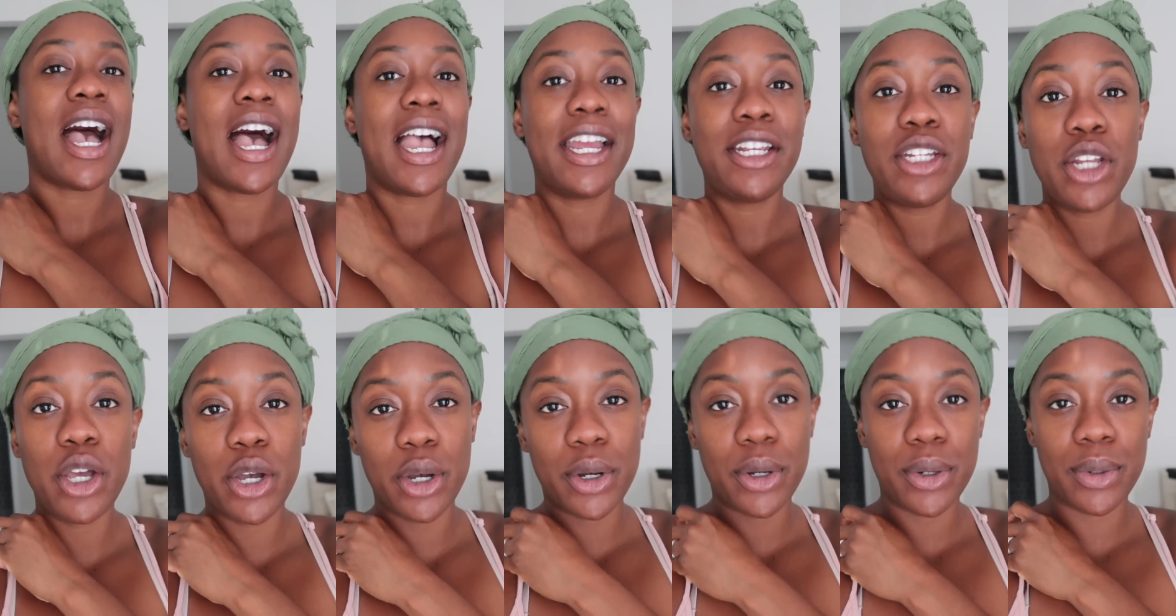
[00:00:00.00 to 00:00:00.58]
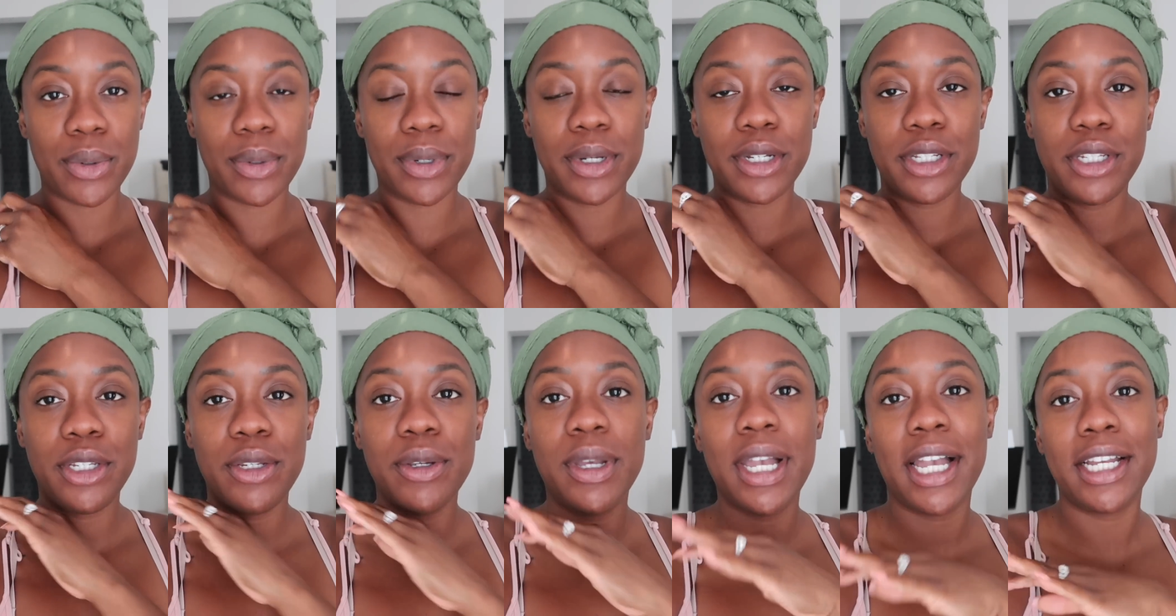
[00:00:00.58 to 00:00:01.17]
I know
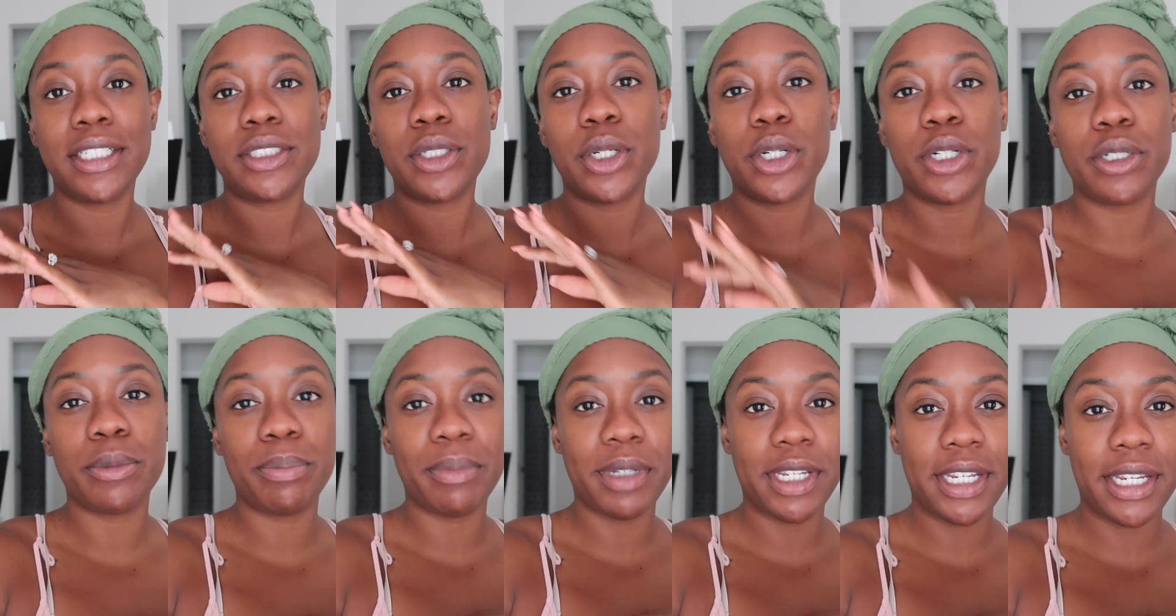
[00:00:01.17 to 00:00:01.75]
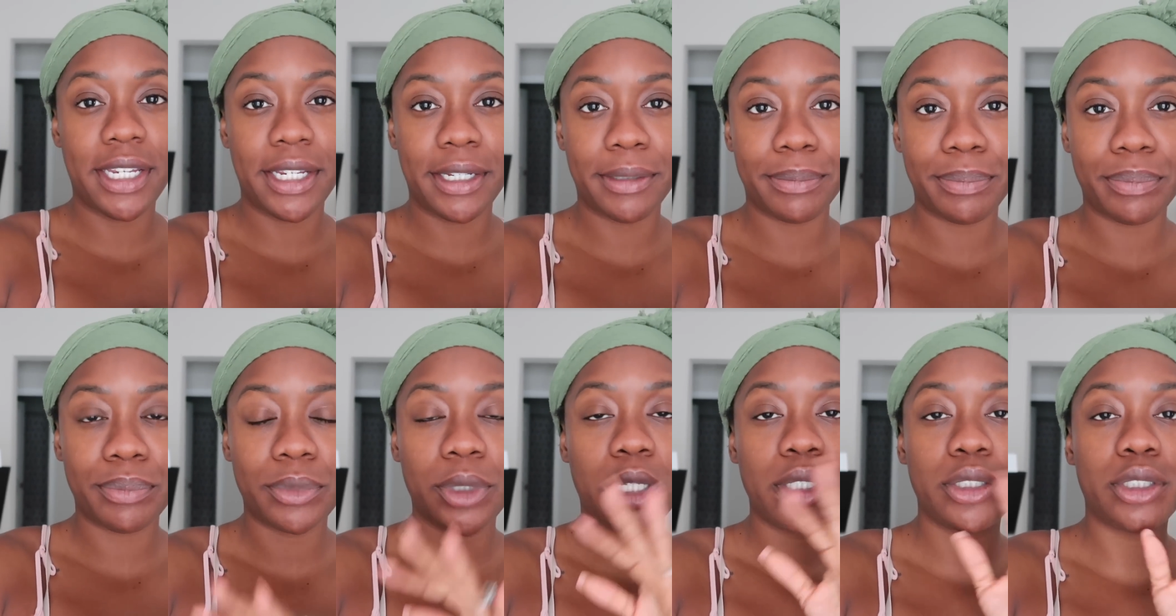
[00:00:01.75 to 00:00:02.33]
you guys heard me
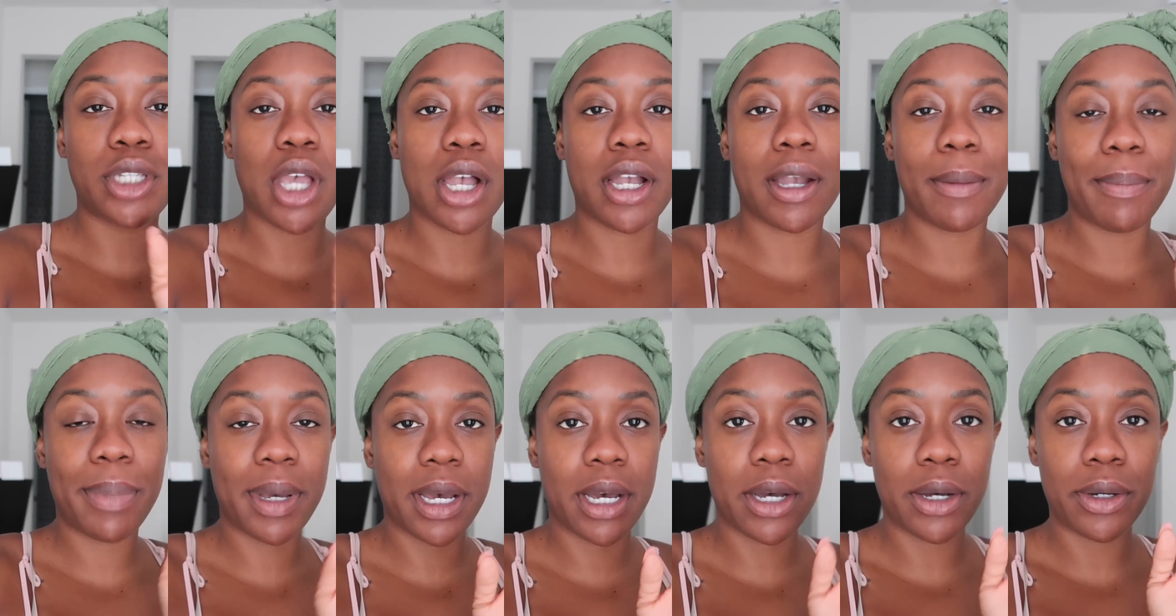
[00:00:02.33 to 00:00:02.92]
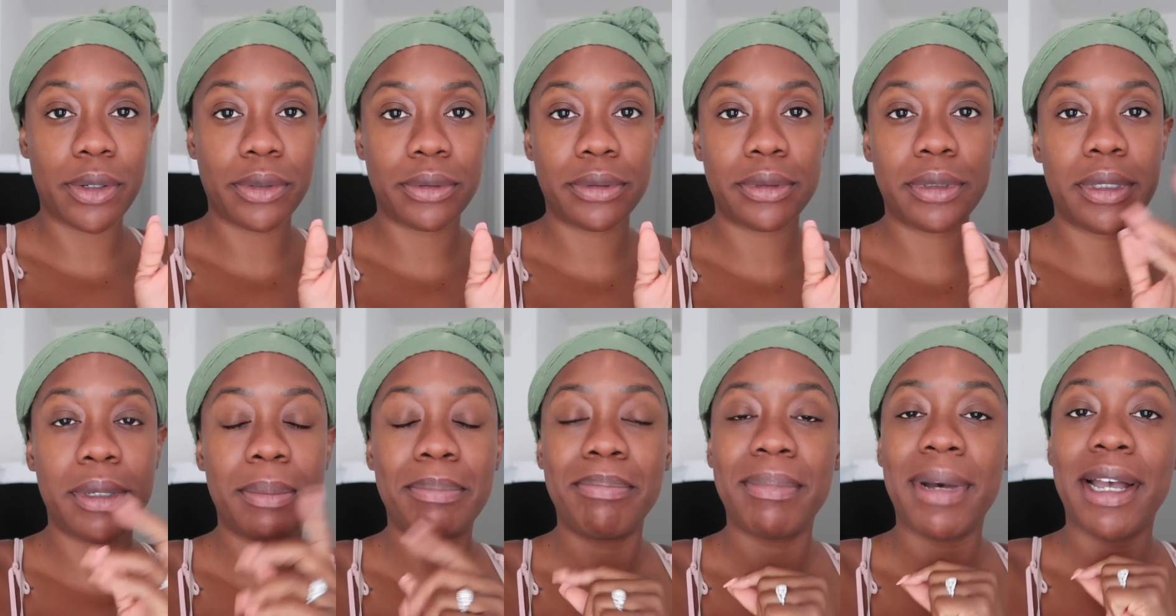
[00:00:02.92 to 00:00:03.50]
talk about
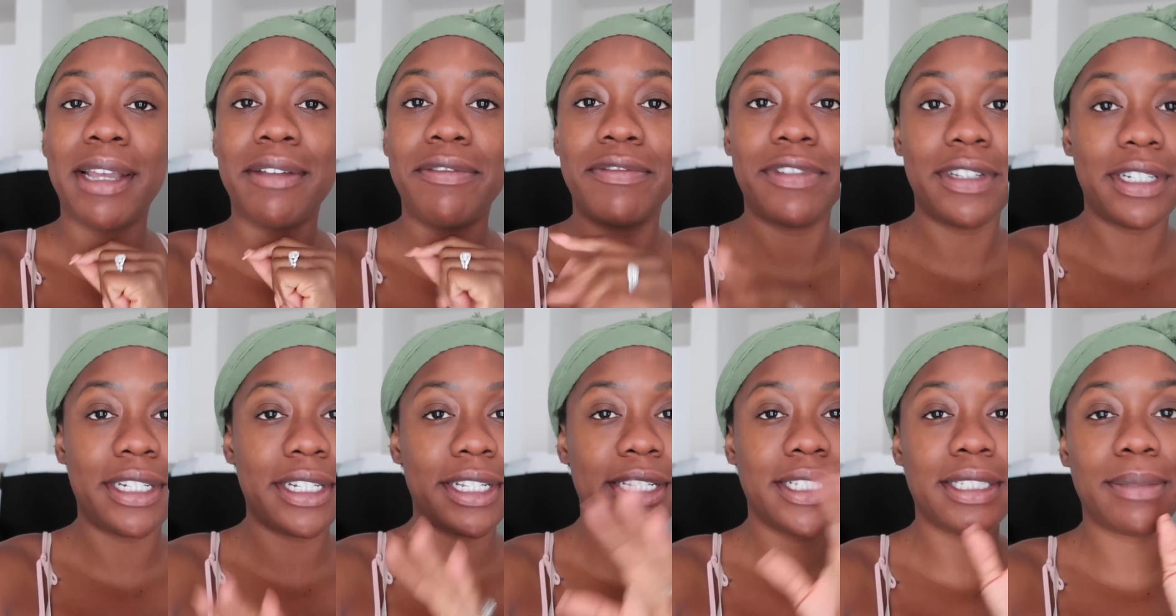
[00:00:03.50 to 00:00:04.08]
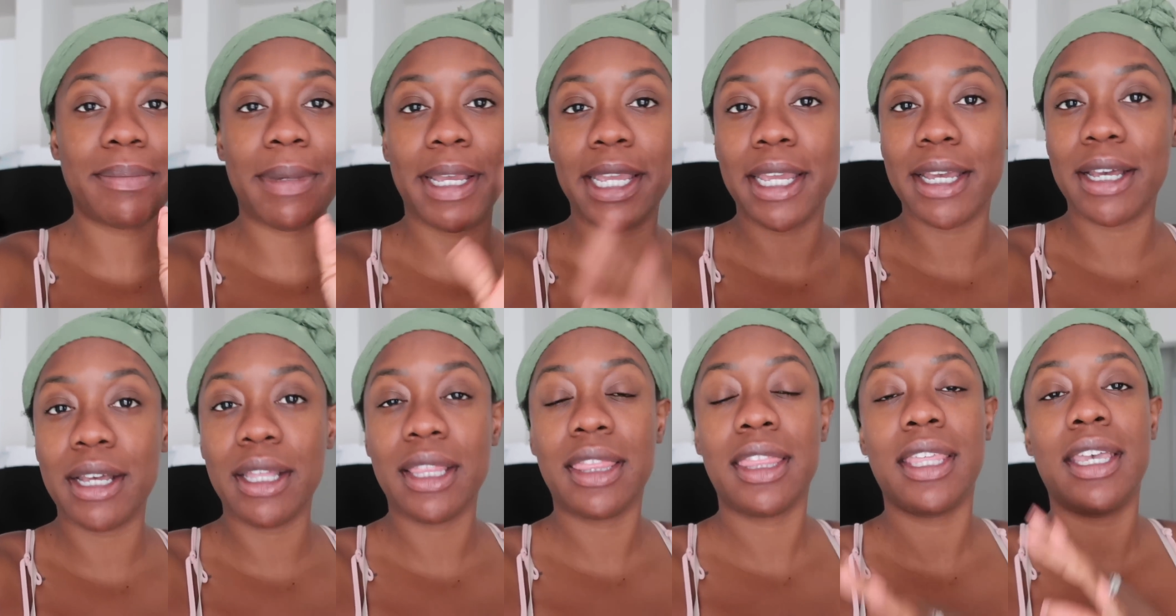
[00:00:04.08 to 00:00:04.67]
my fitness, my
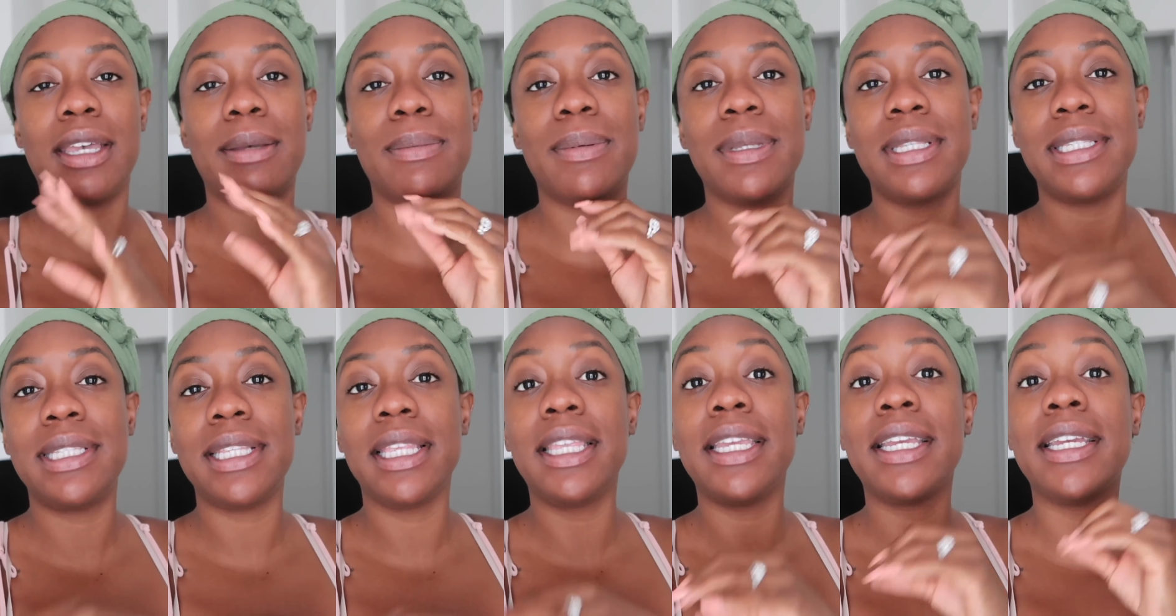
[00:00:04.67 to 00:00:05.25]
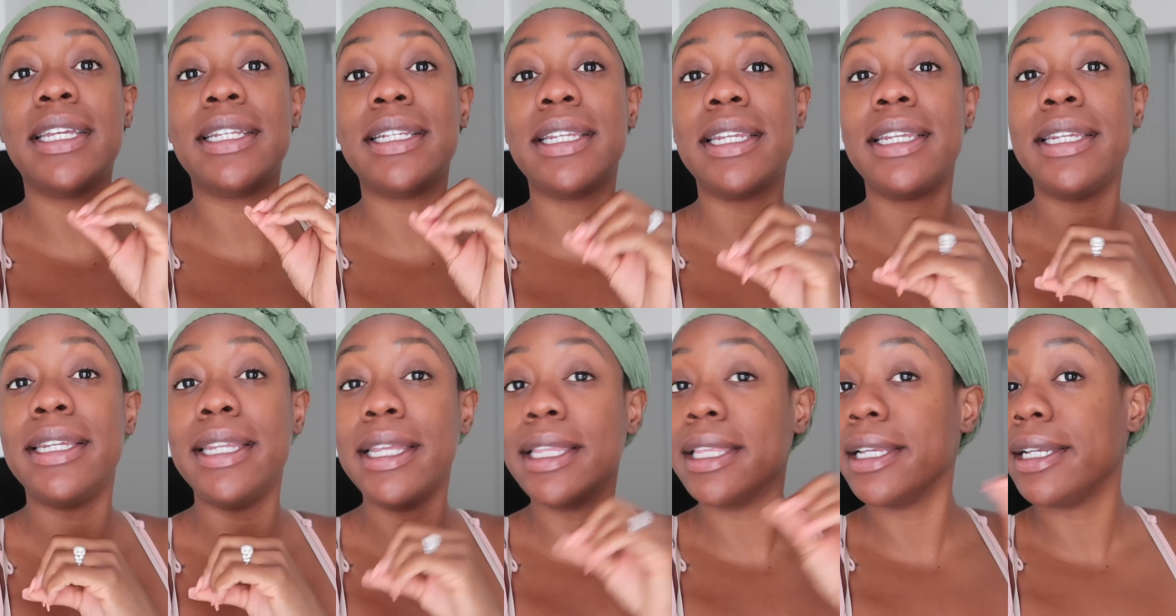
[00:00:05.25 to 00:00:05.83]
health a
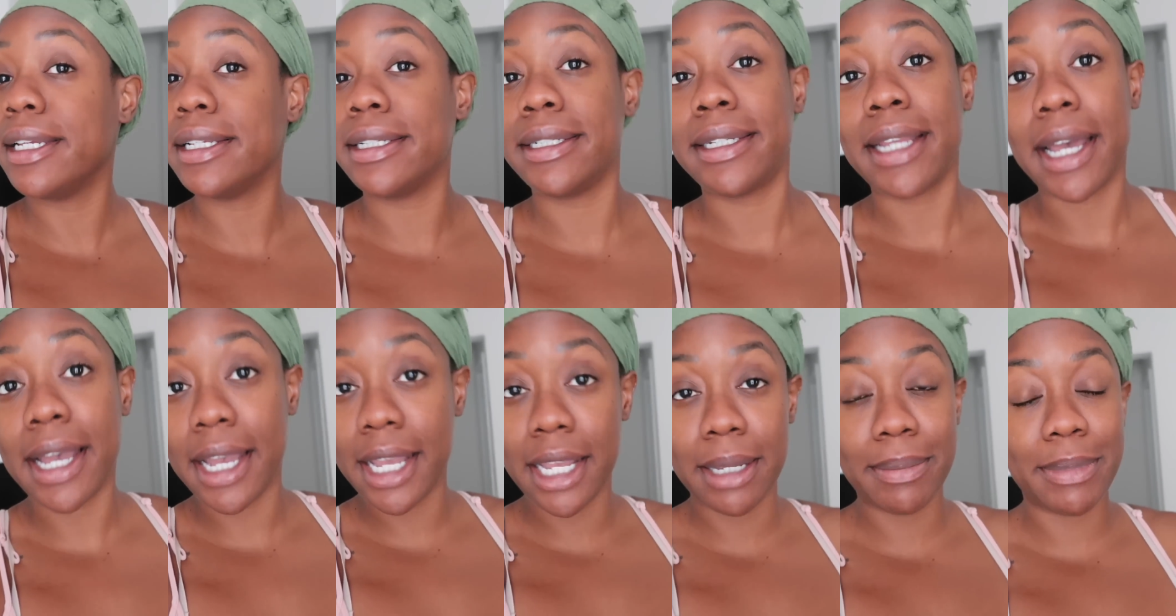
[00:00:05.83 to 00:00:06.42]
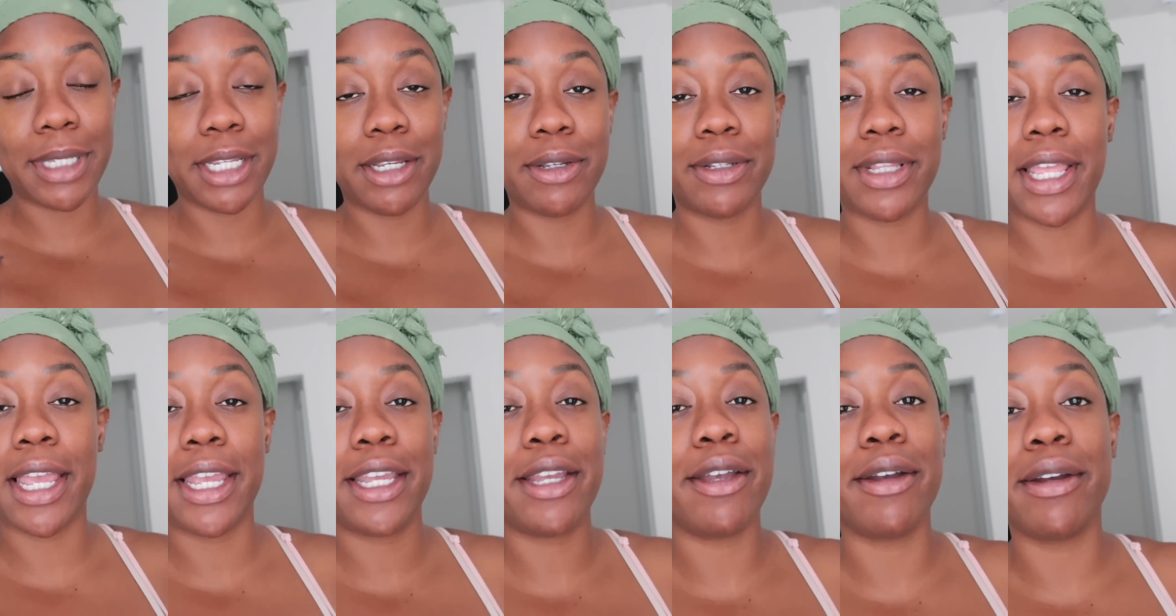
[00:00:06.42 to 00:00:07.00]
bazillion billion times and you're
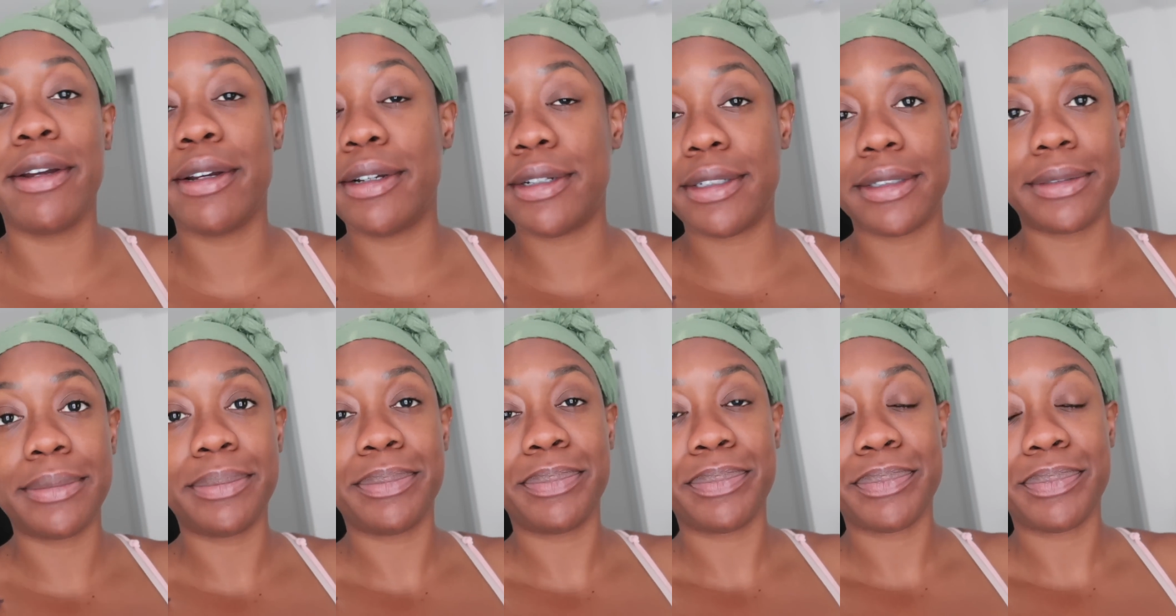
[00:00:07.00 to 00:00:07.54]
like, girl.